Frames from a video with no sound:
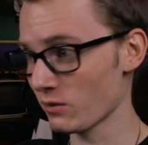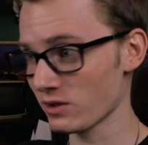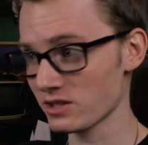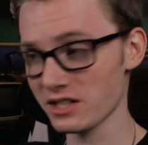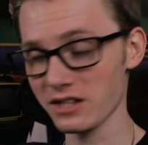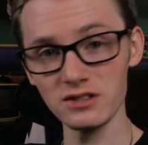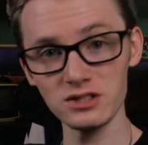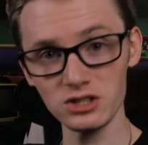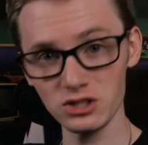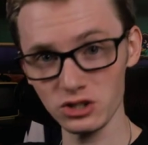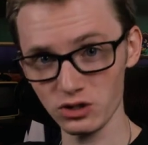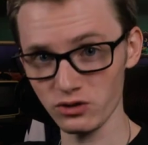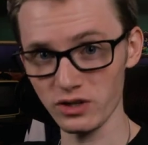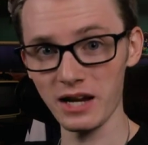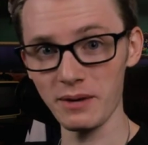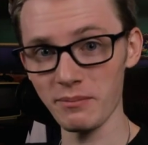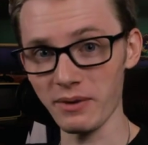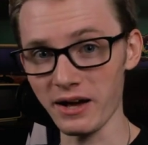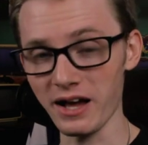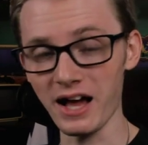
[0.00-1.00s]
what's on the
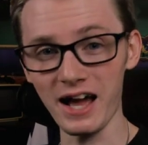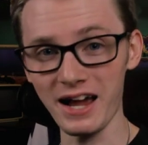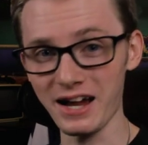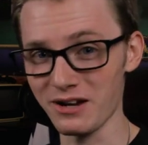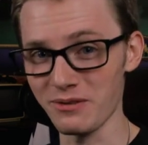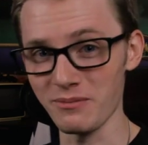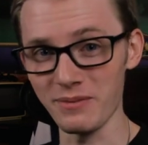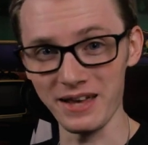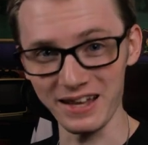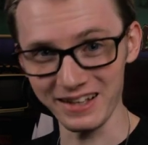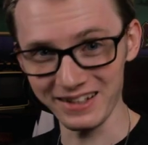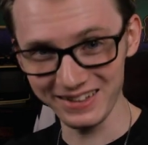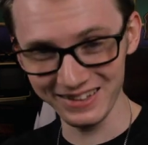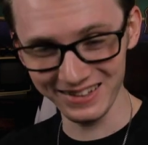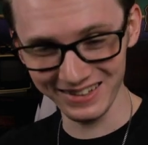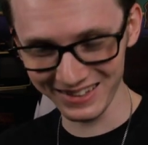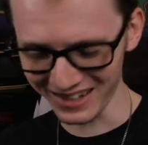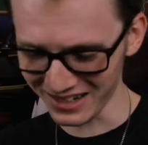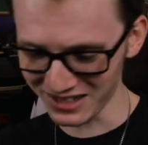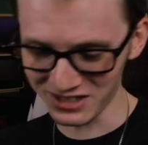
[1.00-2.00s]
screen behind me
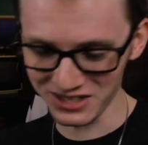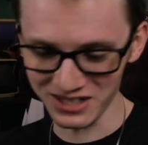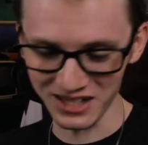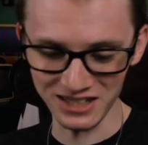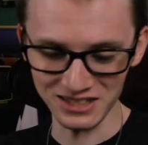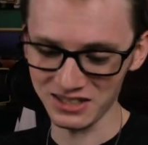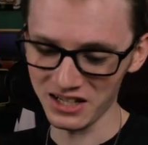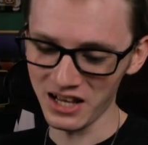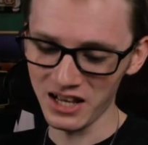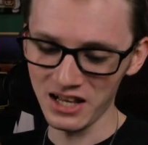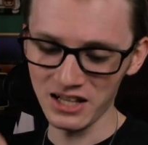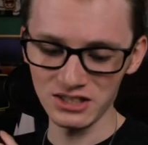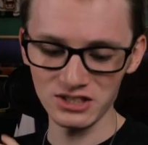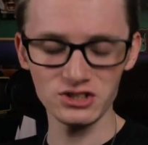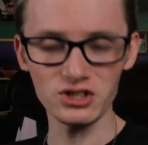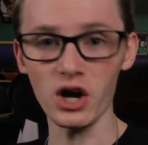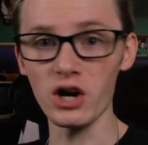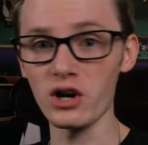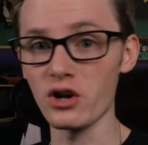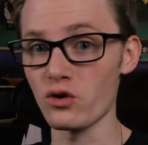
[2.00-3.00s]
and just
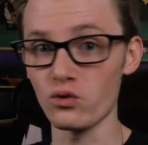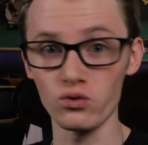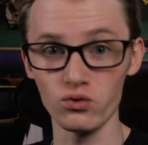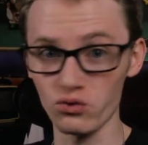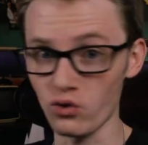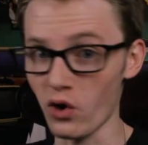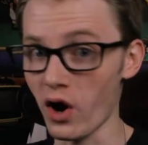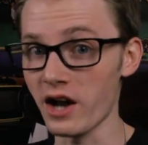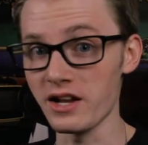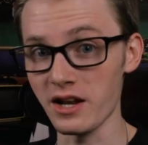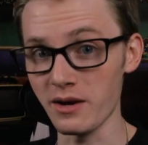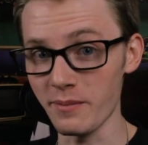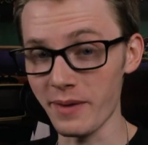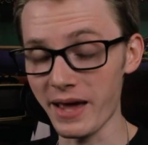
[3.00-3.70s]
started running,